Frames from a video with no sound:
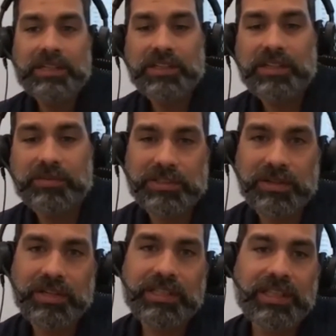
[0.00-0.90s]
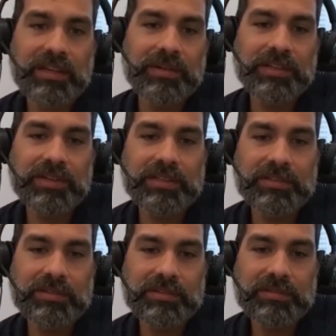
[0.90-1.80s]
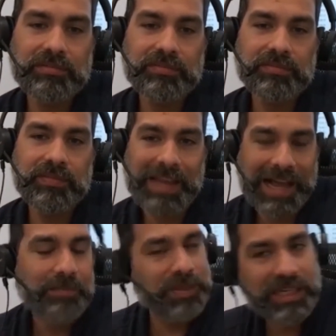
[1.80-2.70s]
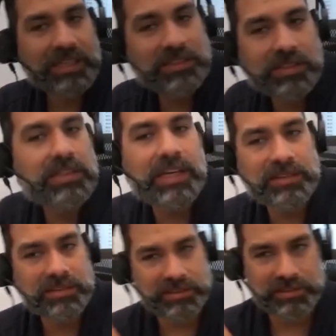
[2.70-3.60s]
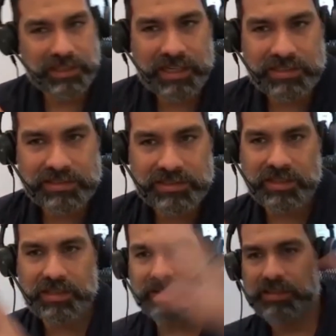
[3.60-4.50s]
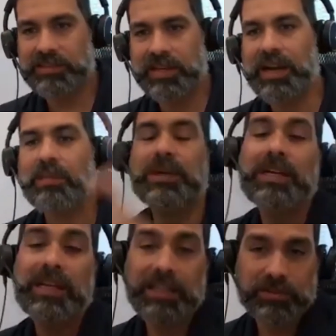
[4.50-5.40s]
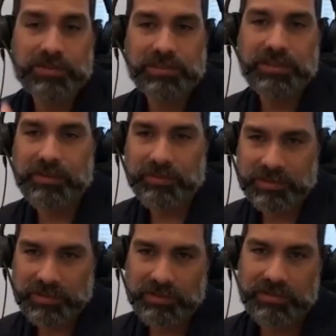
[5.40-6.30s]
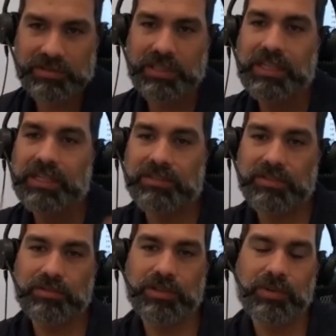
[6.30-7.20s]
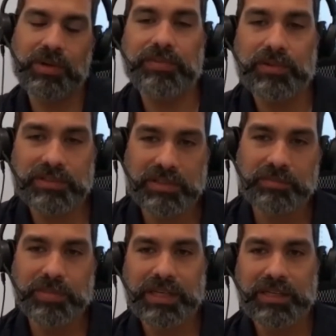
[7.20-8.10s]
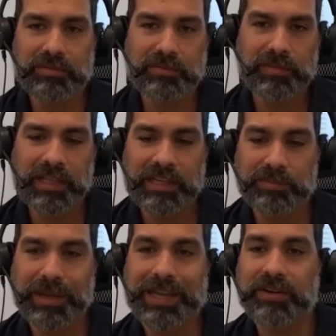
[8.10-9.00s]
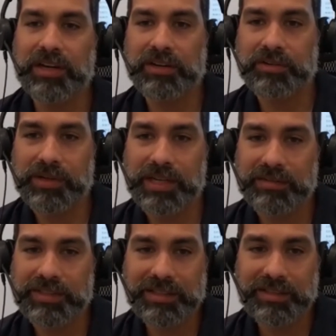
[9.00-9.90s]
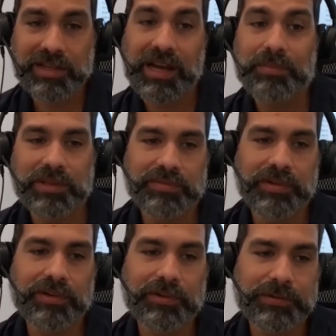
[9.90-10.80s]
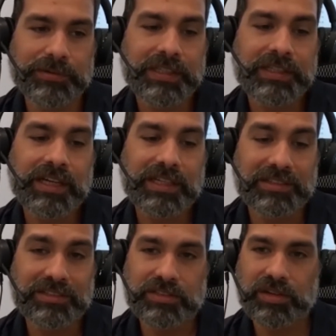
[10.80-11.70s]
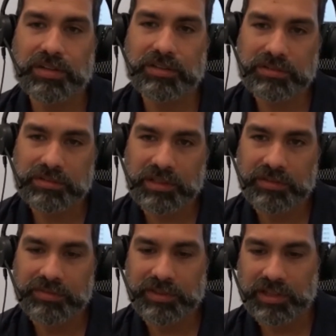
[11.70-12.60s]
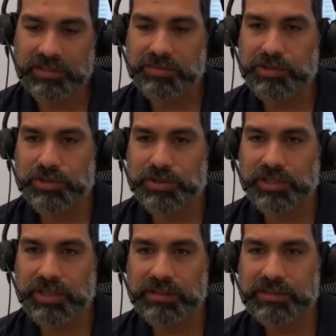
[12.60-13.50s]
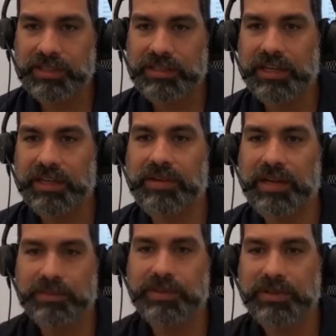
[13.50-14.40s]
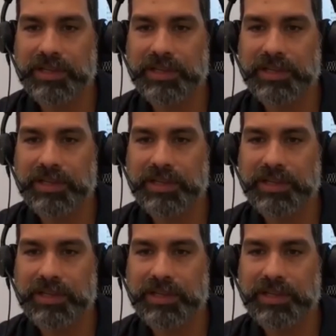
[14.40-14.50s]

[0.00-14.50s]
you can retarget them, and you can not be as good as the top, and you'll still get results. So you want to focus on being like better at your creatives at the top of the funnel, at the start of the customer journey that they interact with